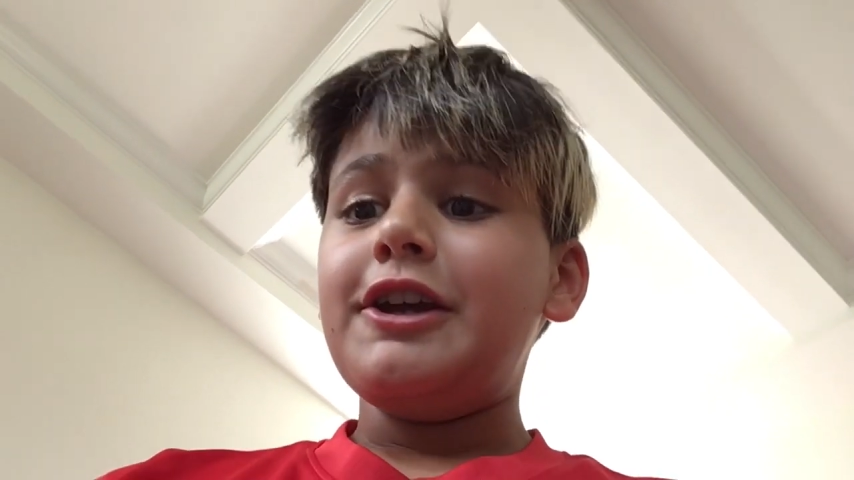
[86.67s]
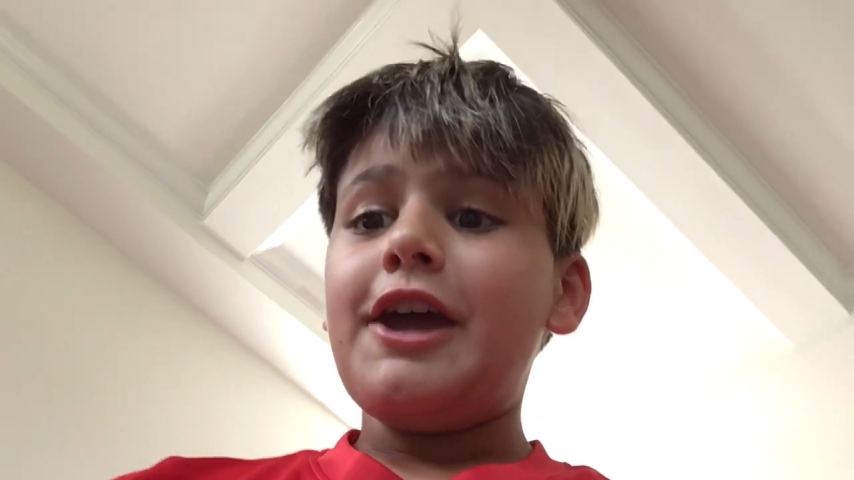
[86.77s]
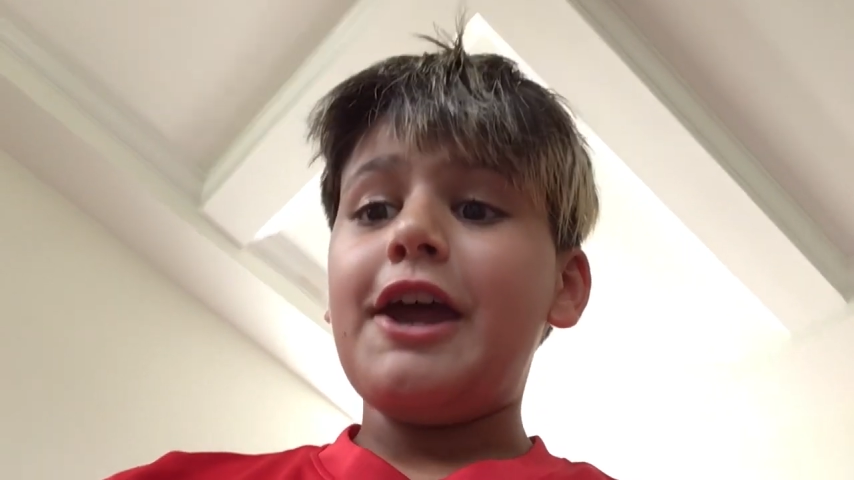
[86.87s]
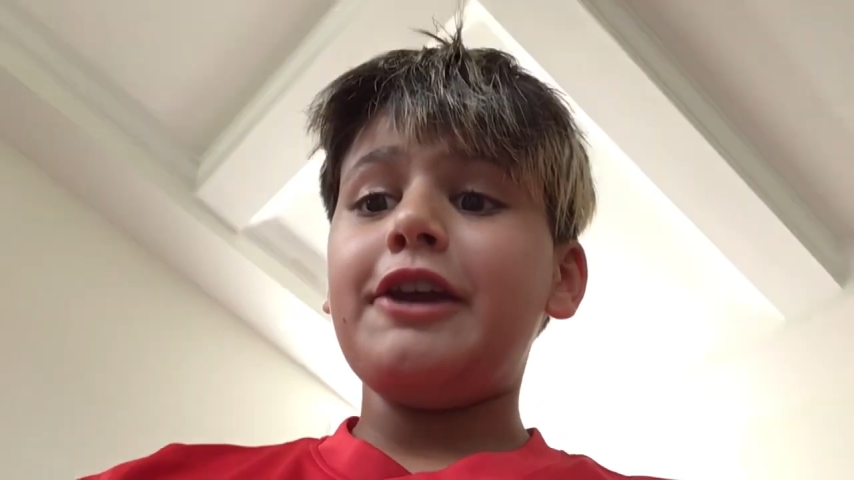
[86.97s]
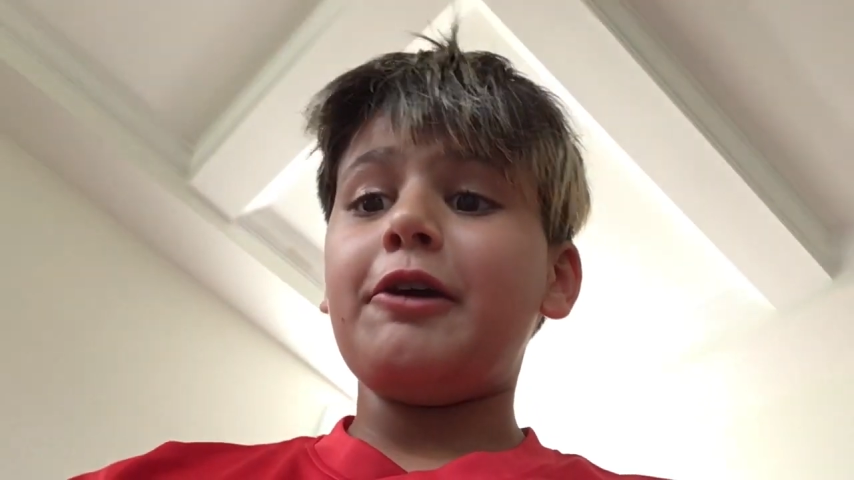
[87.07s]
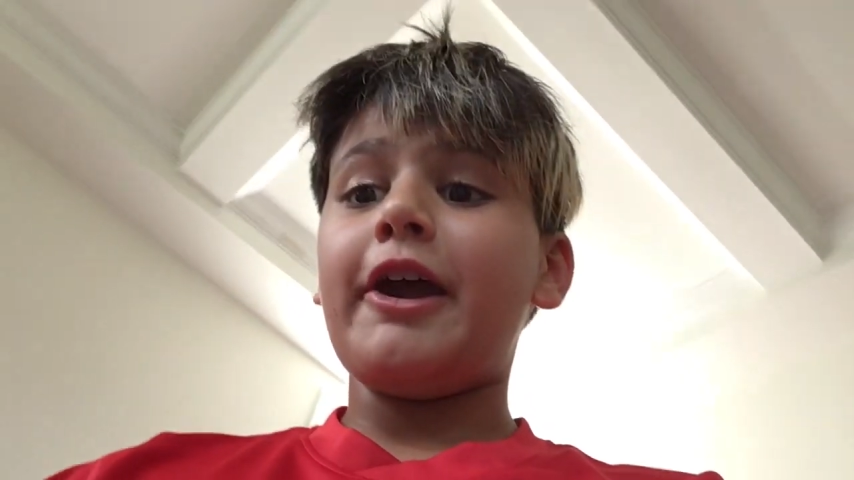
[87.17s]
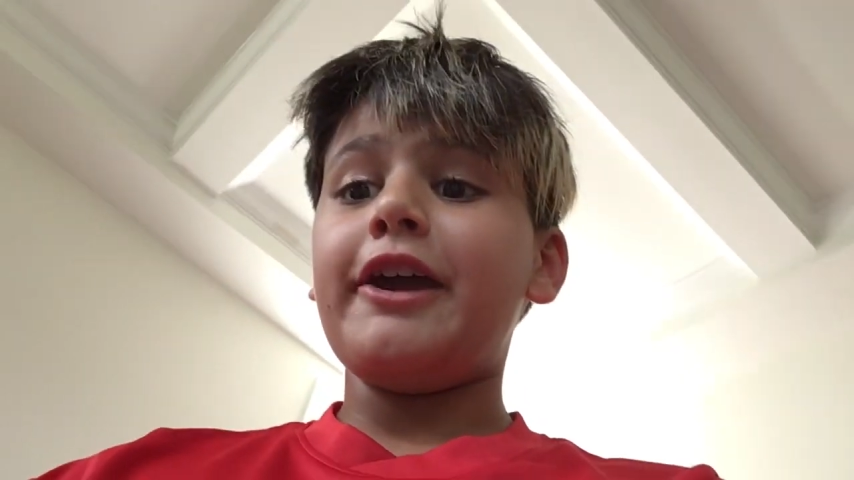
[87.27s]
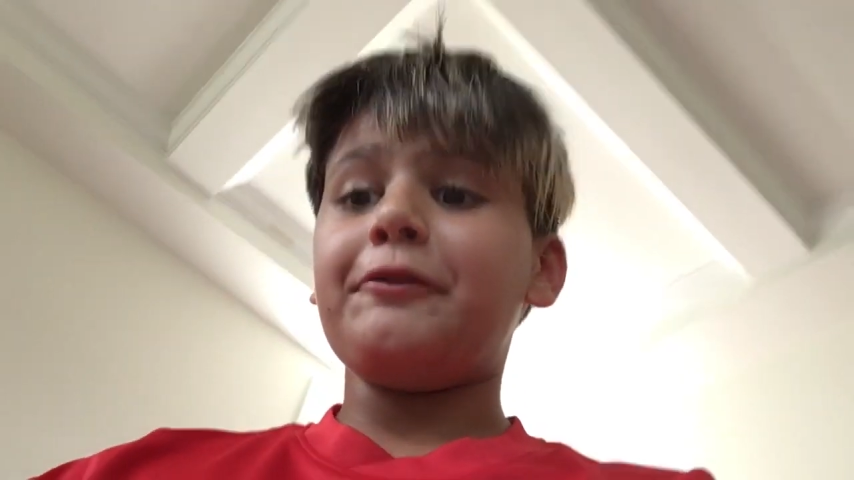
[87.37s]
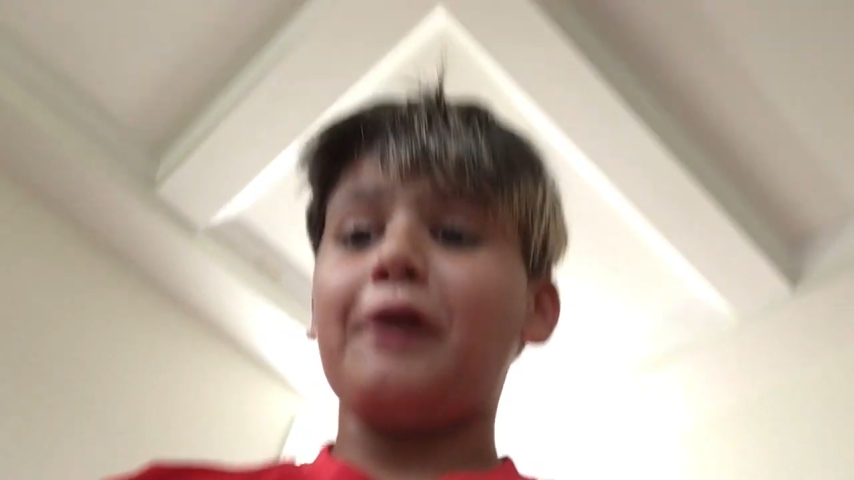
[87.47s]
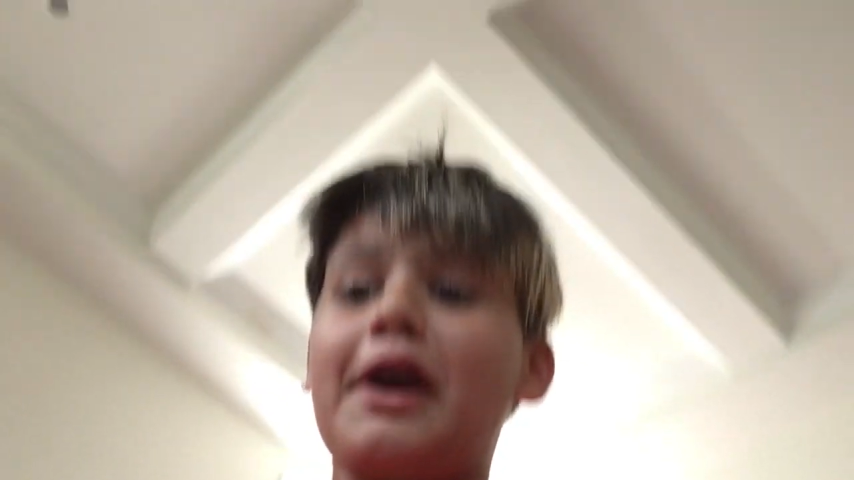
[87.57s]
Anyway,
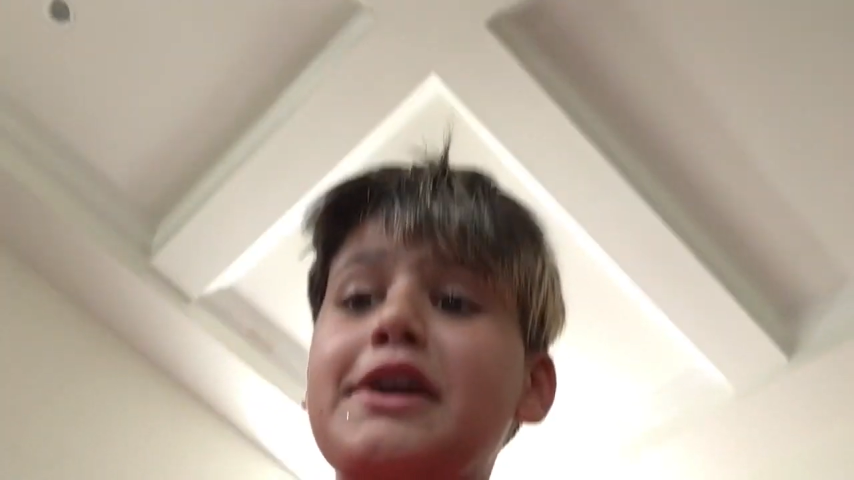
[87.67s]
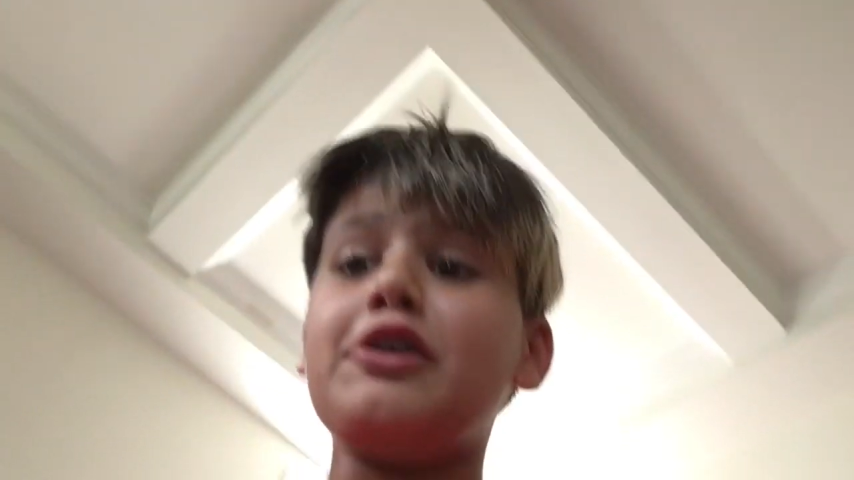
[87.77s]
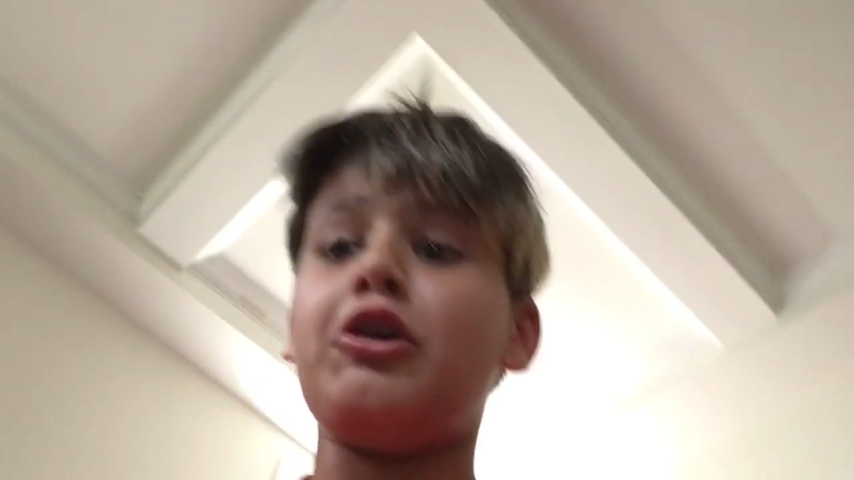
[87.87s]
if I get